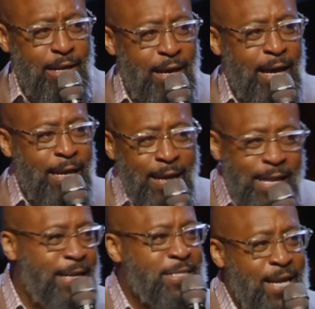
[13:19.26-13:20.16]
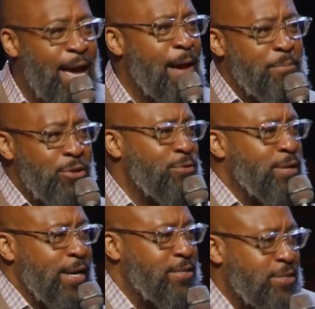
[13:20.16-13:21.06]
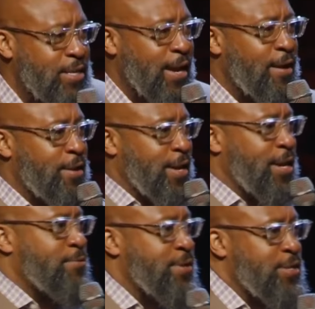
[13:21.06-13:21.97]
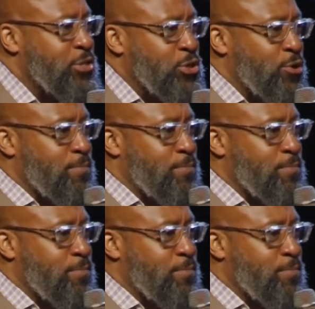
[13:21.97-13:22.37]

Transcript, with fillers: And anytime you get scared, here is your